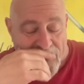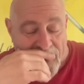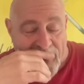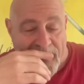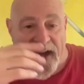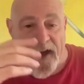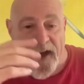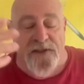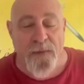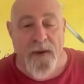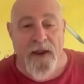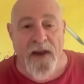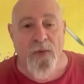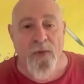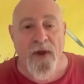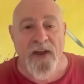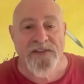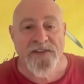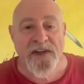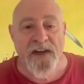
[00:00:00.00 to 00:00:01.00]
So I guess my
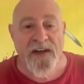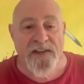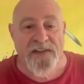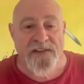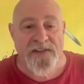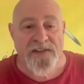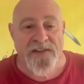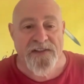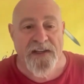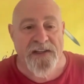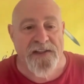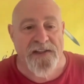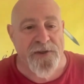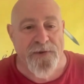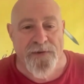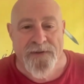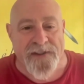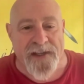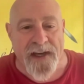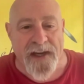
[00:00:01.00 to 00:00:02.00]
question is, did
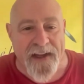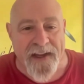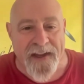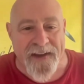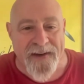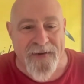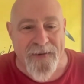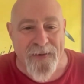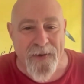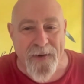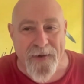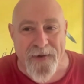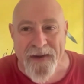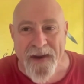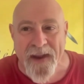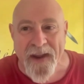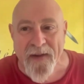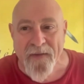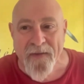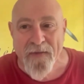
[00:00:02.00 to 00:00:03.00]
you say it, or
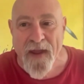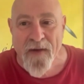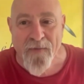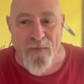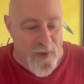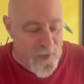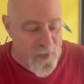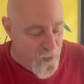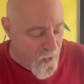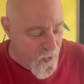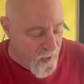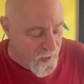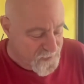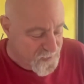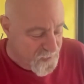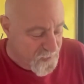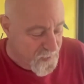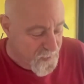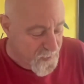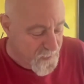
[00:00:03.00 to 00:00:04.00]
have we walked
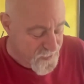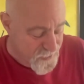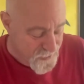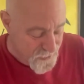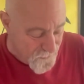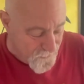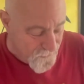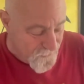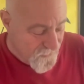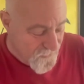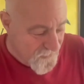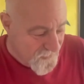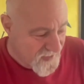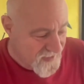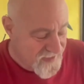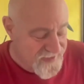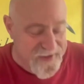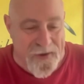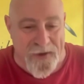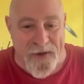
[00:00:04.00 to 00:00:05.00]
all over you?
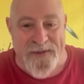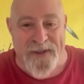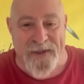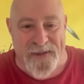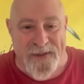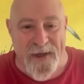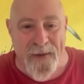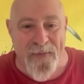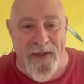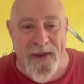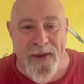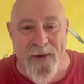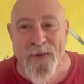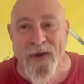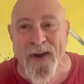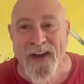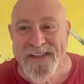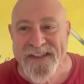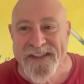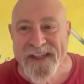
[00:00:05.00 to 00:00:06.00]
Is there something you
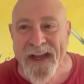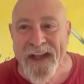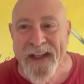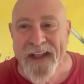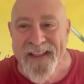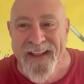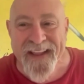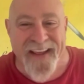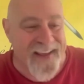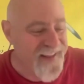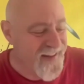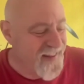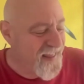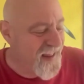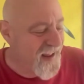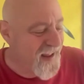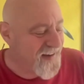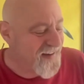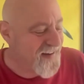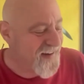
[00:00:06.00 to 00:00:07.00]
want to say
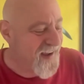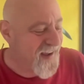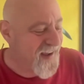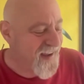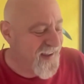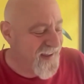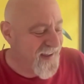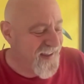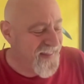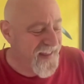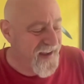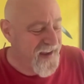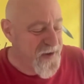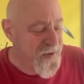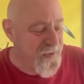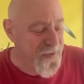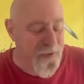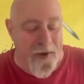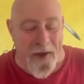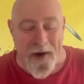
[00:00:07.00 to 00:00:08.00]
that
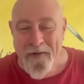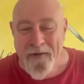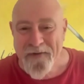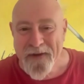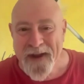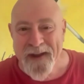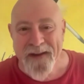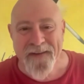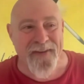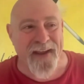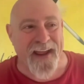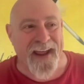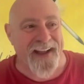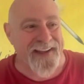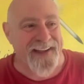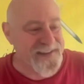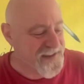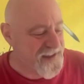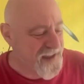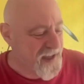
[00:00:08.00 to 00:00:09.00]
you thought of in
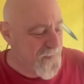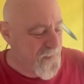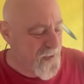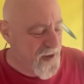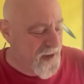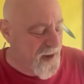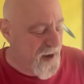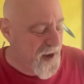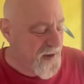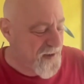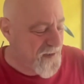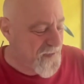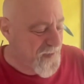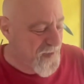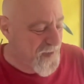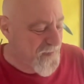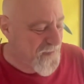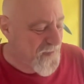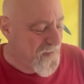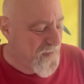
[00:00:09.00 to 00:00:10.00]
advance that we kind of
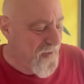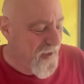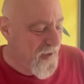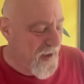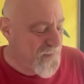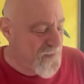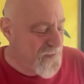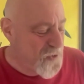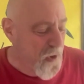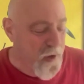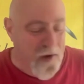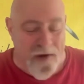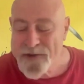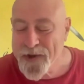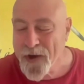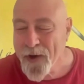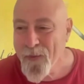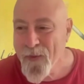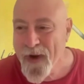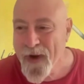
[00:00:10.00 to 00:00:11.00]
have talked
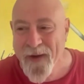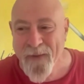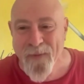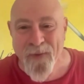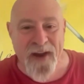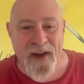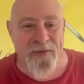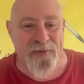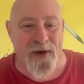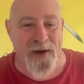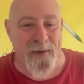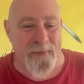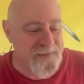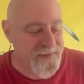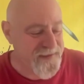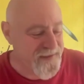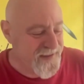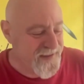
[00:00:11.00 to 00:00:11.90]
our way away from?